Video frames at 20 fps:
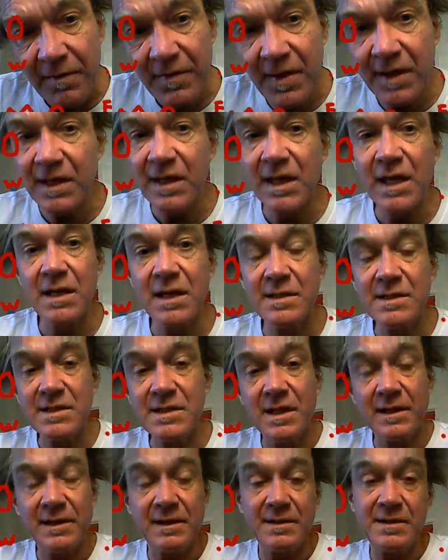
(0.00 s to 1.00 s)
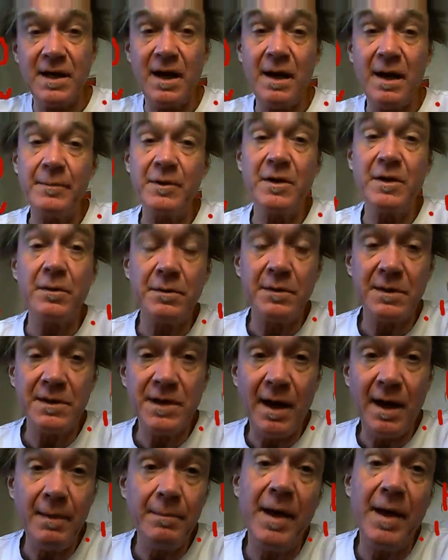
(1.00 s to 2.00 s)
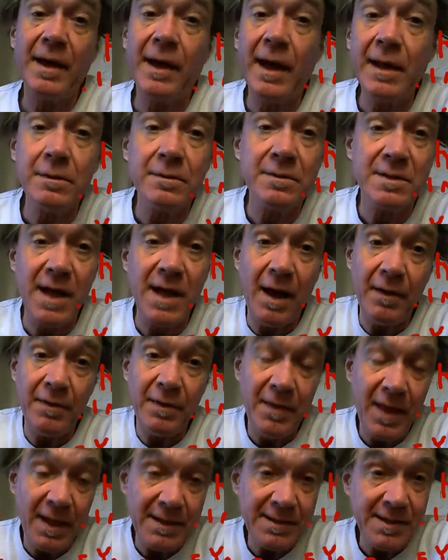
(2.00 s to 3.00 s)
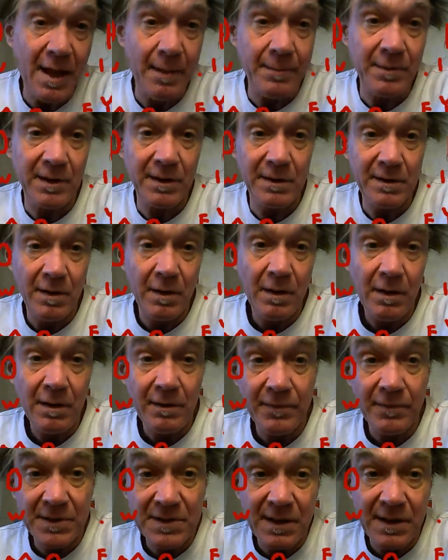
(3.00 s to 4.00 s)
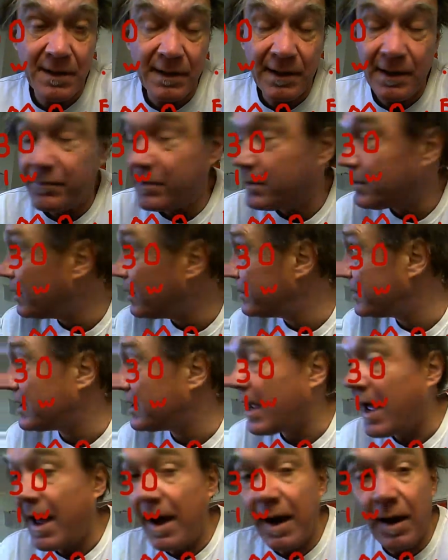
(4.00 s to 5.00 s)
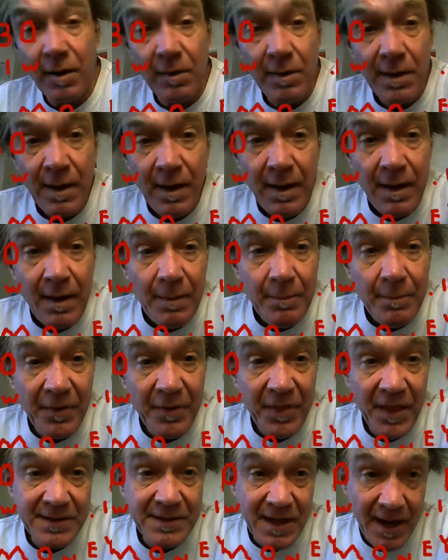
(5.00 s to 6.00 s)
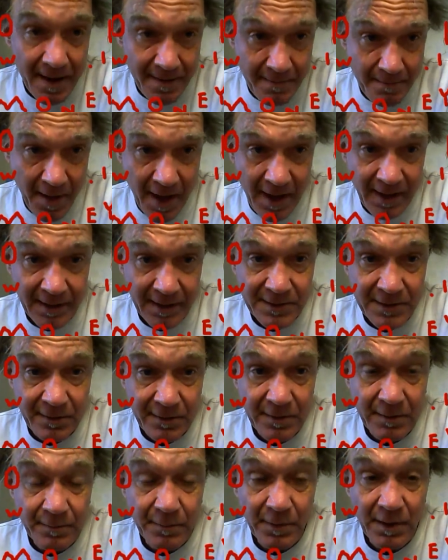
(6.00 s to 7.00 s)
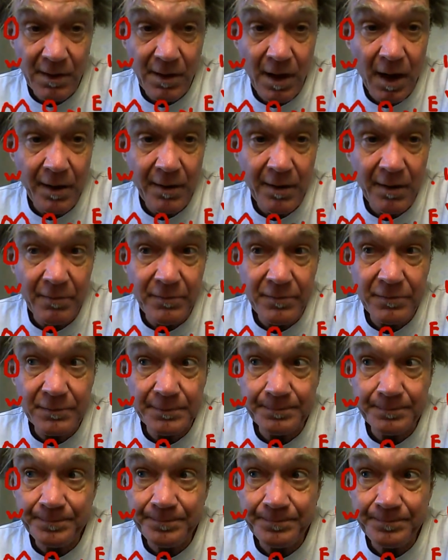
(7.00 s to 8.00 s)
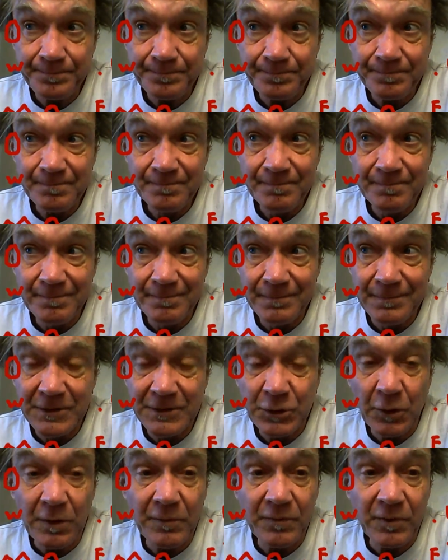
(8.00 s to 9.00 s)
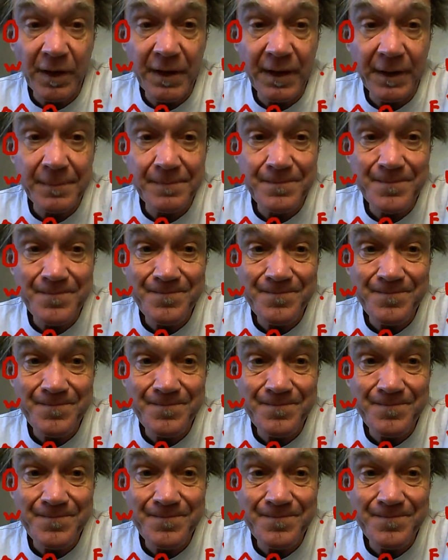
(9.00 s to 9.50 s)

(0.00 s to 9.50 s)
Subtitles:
they can get unstuck in time and go into a time bank. I don't doubt that that's happening to all of us in any given moment now, but that time bank is going to be thought of sort of like